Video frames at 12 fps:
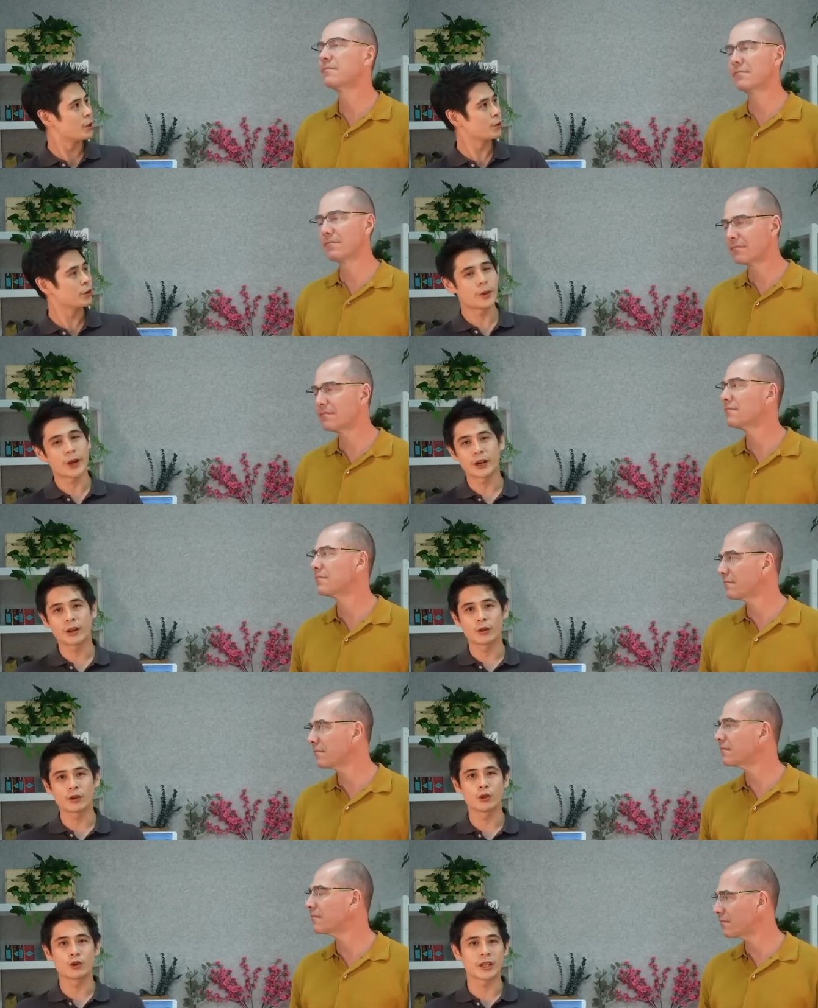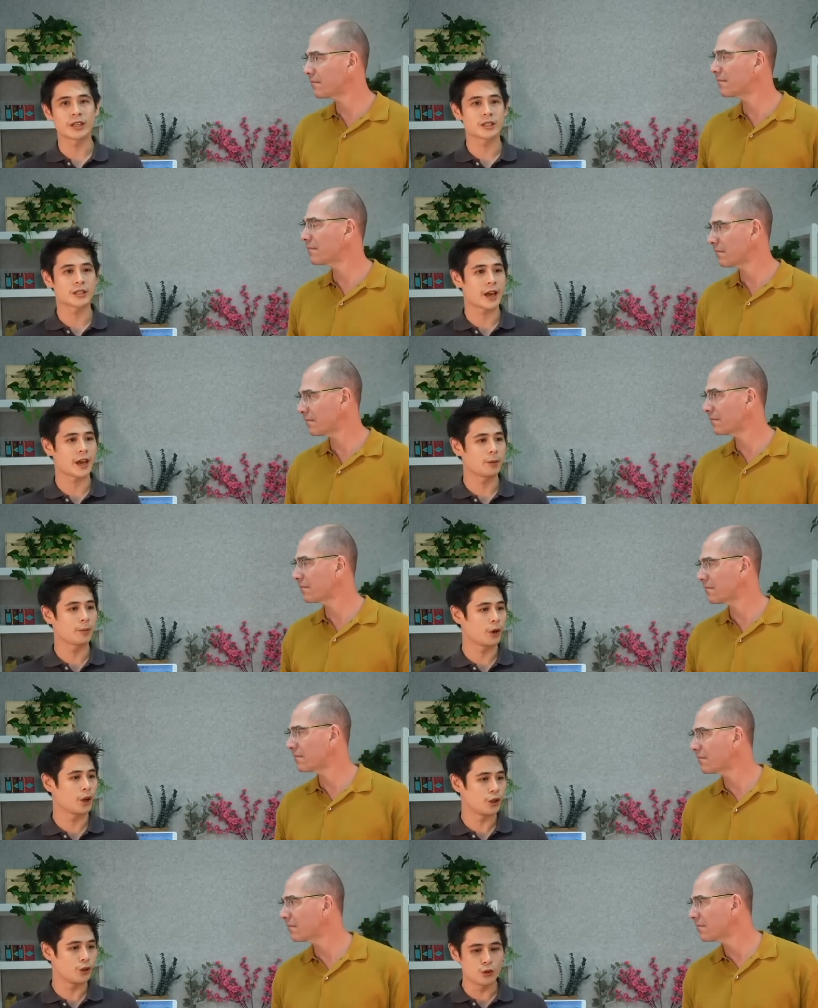Speaker 1: depending on your drink style, but
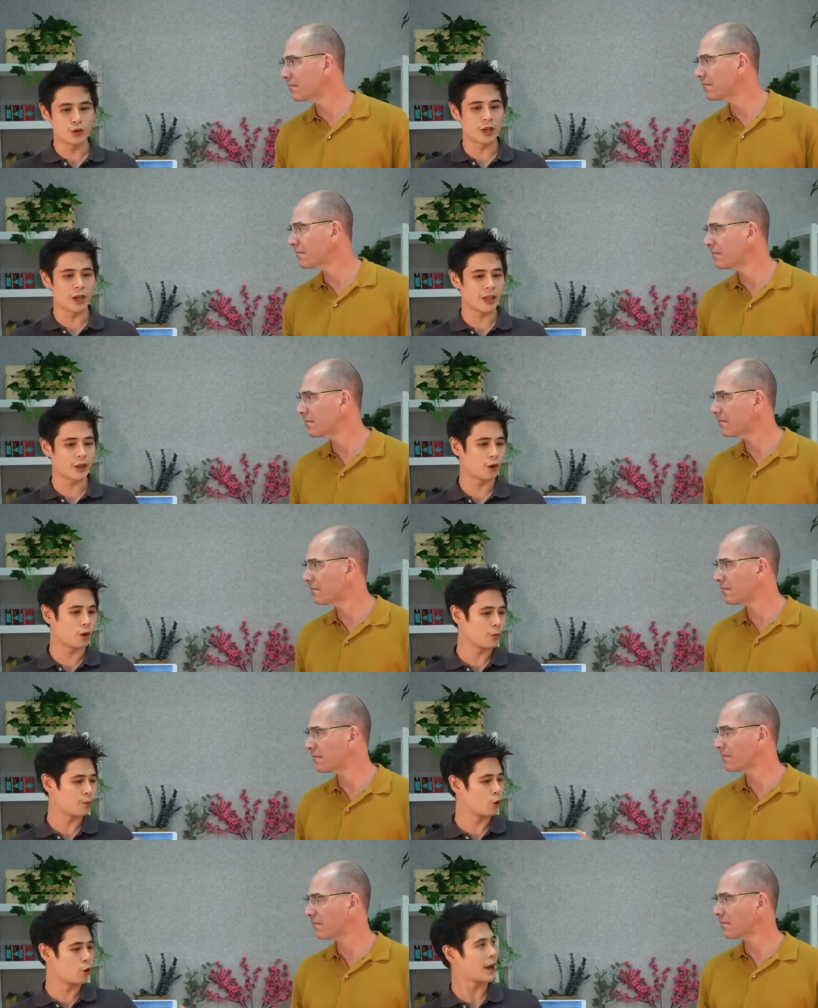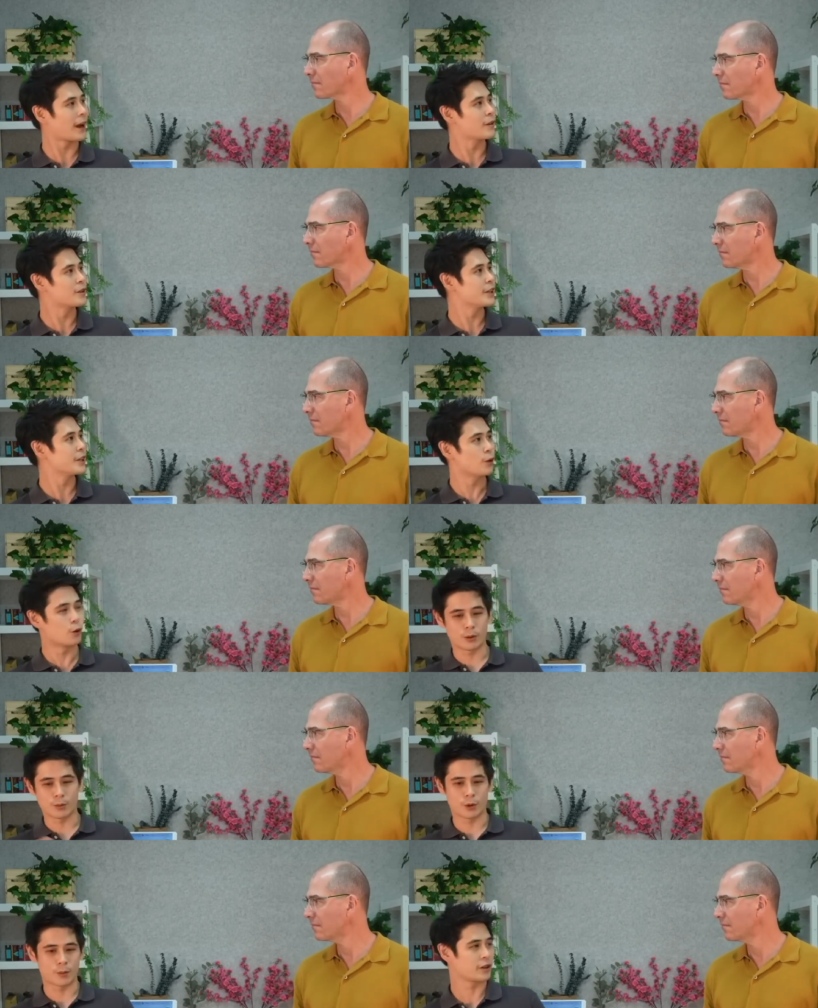usually you're more clarity or more
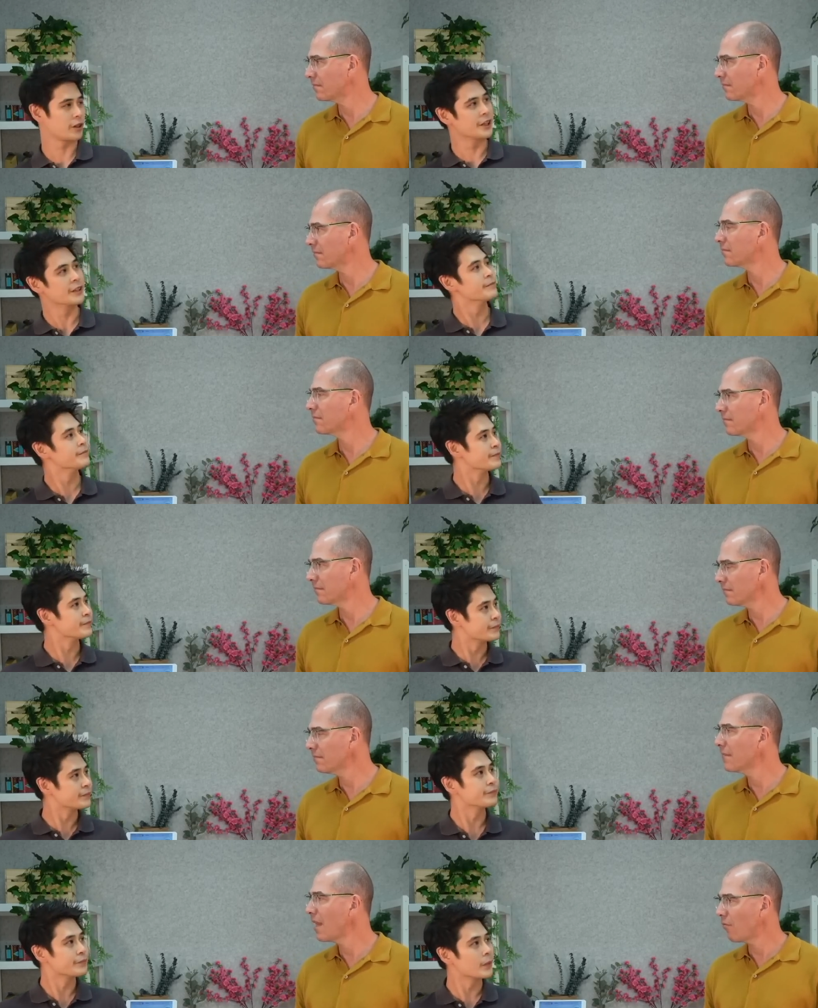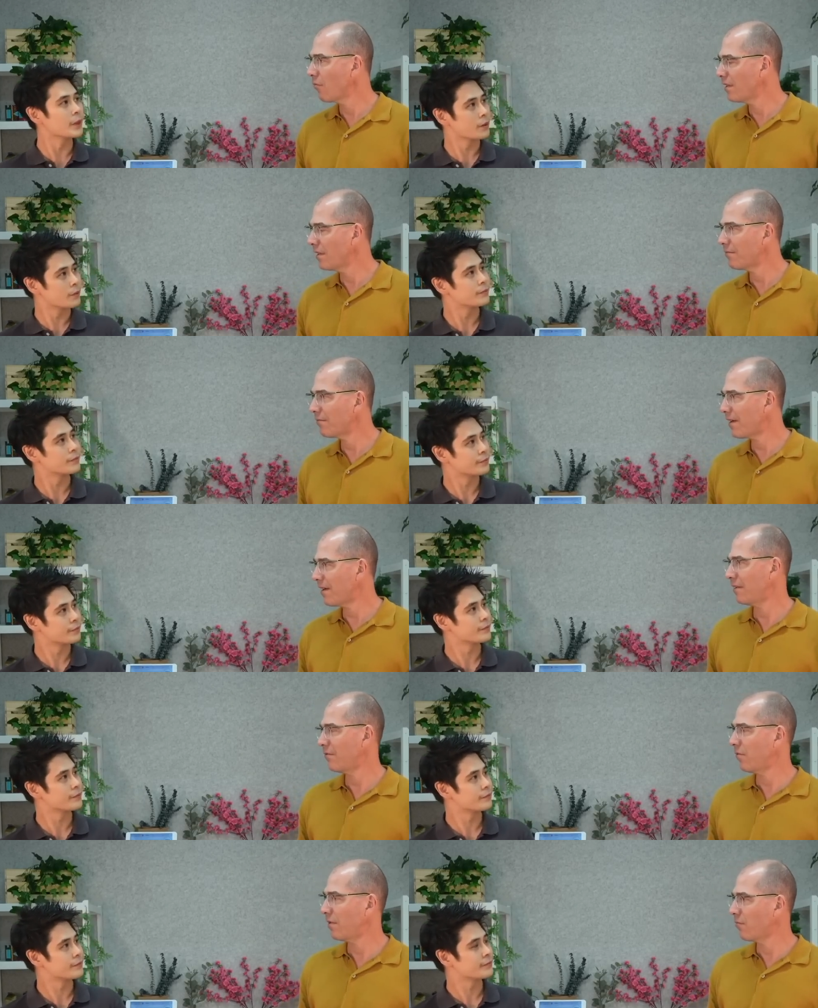body we did find
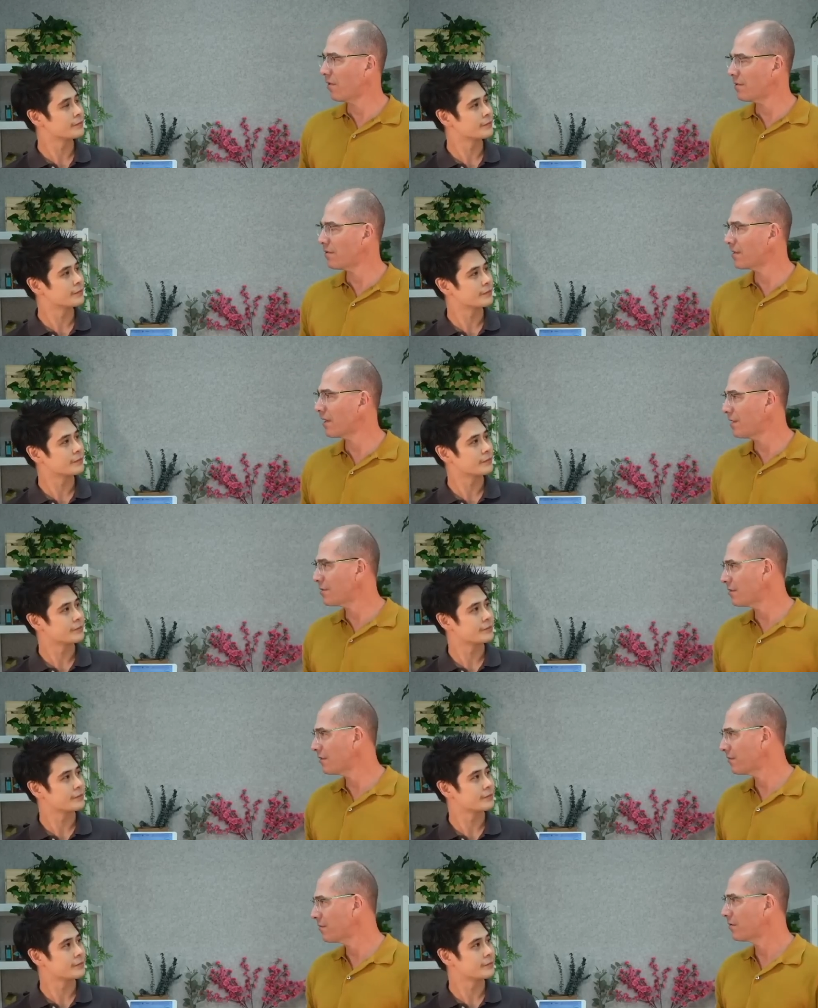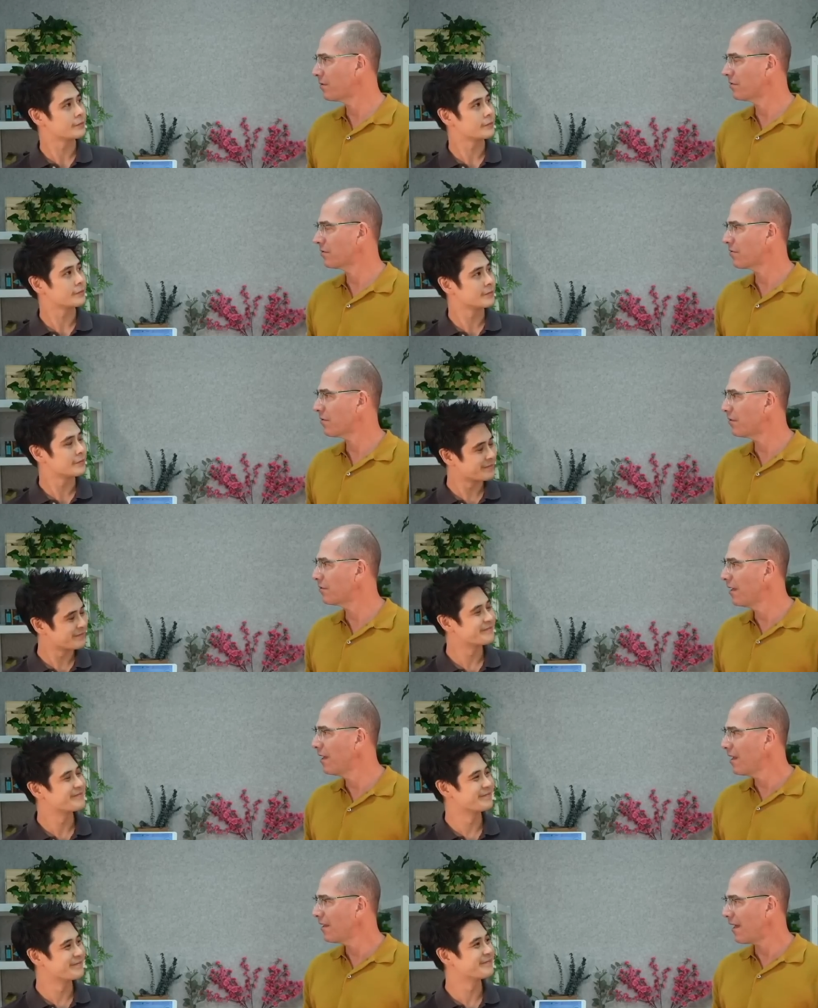with
Speaker 2: one of those geishas from Colt Road
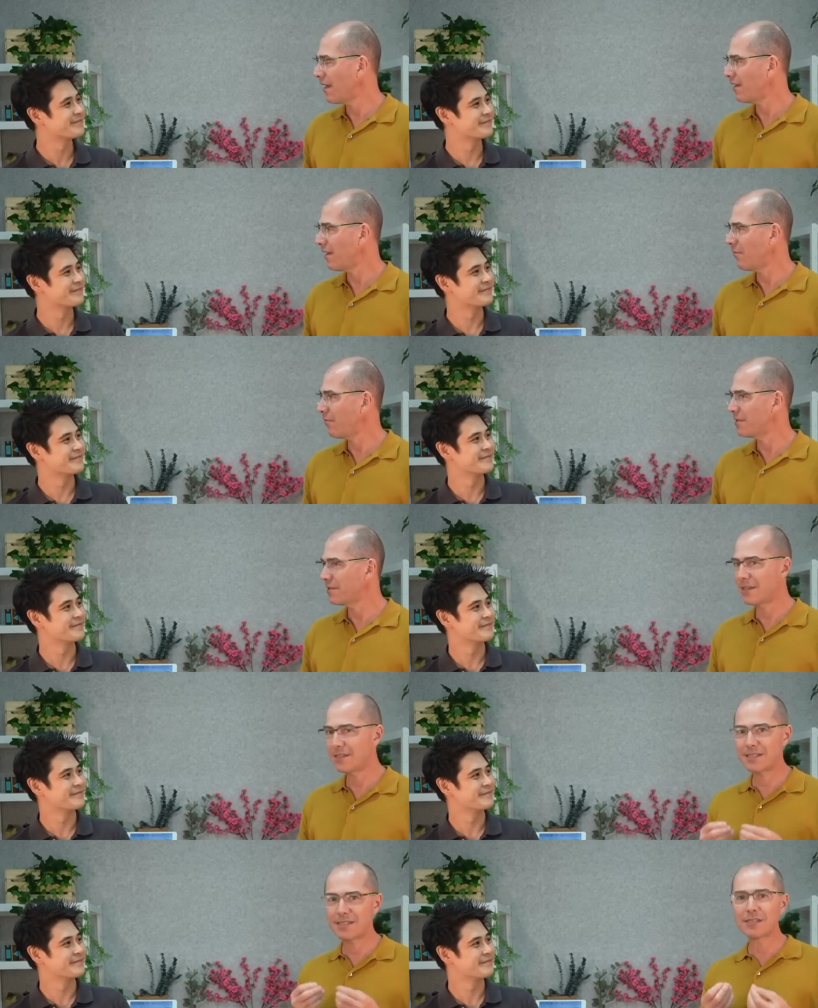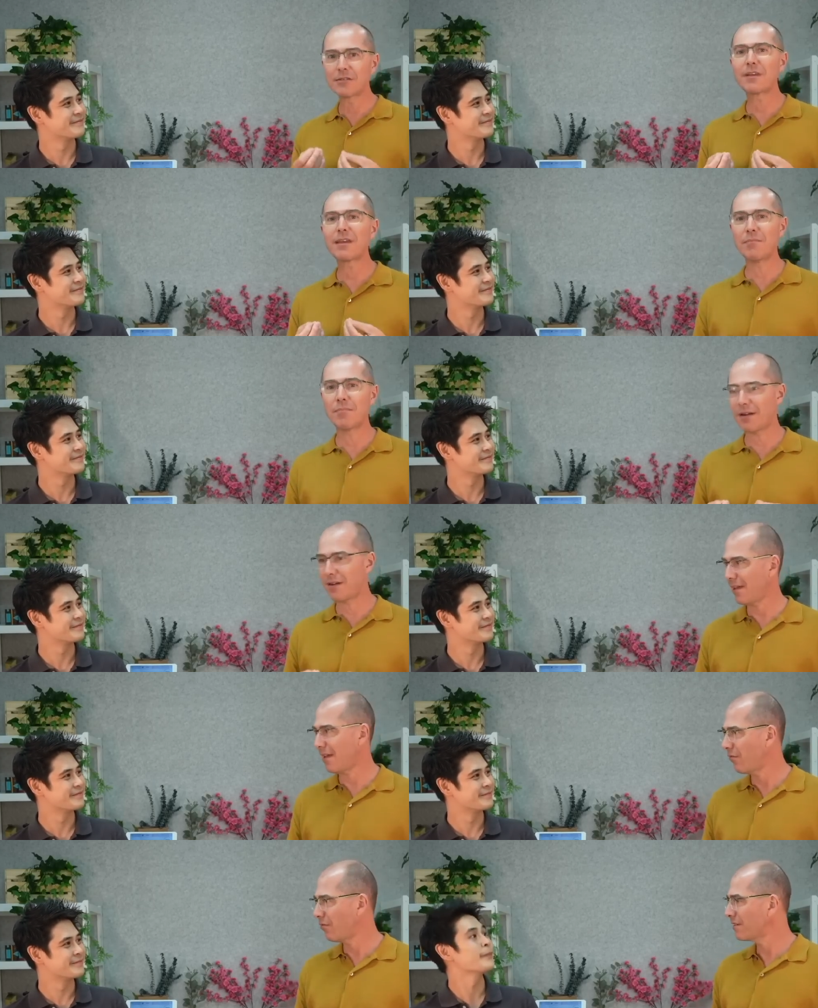that it was a silky body. I
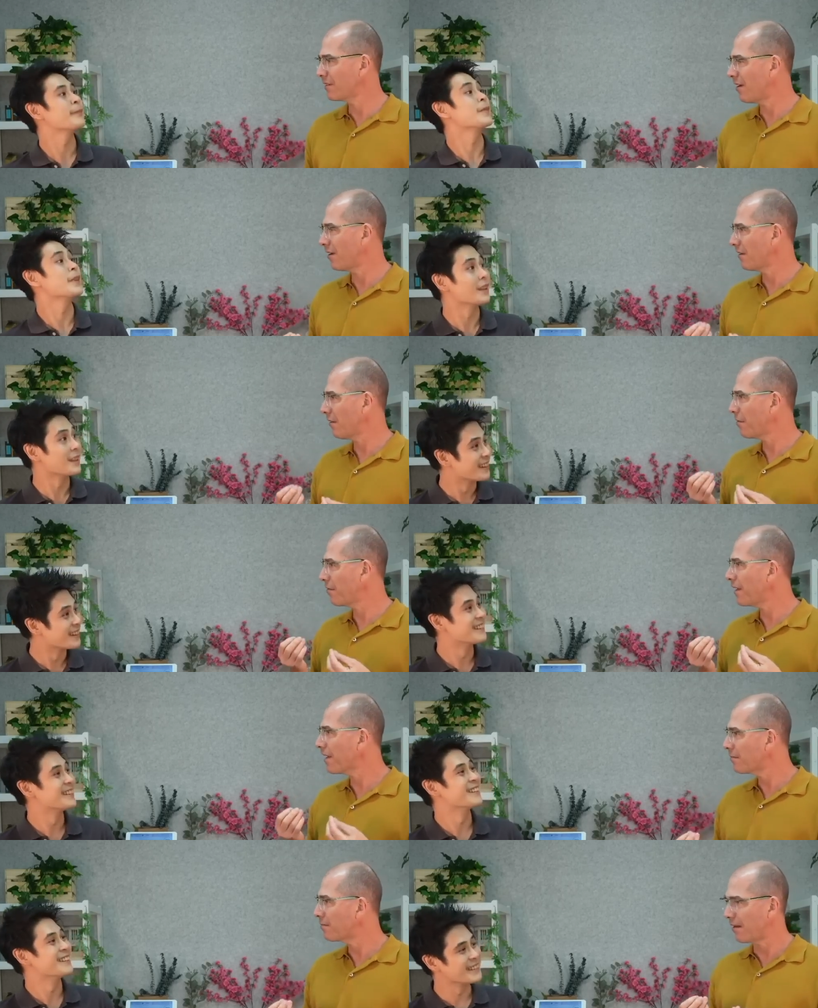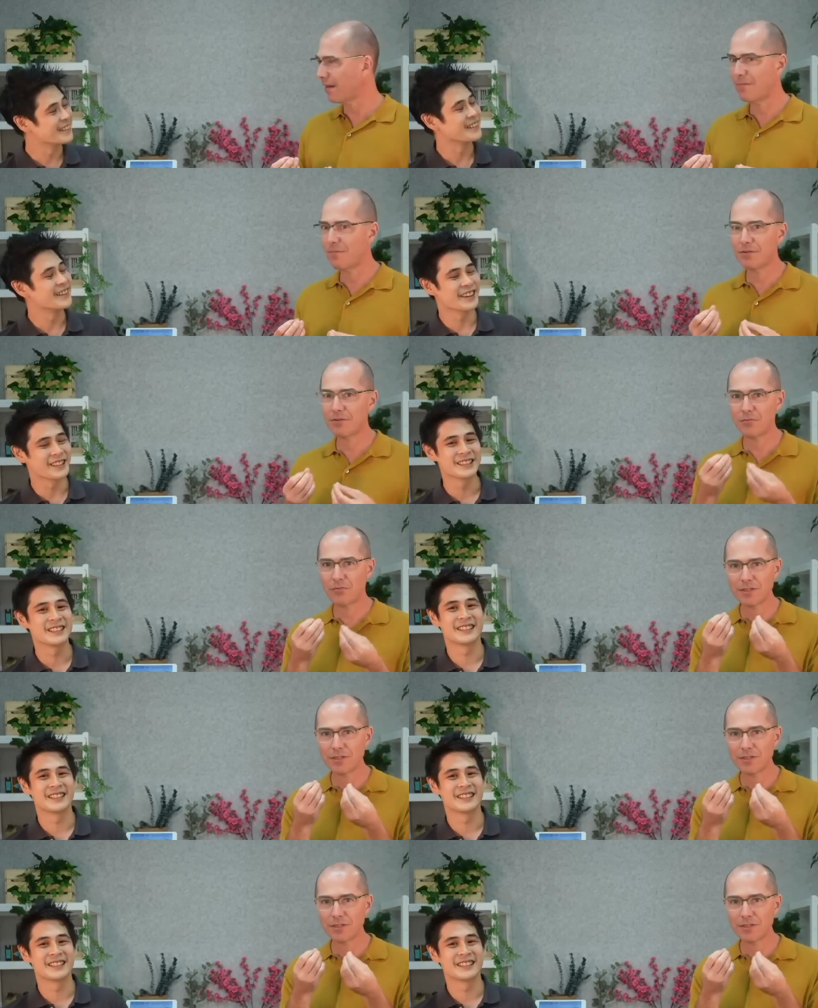wouldn't call it a thick body, but there was a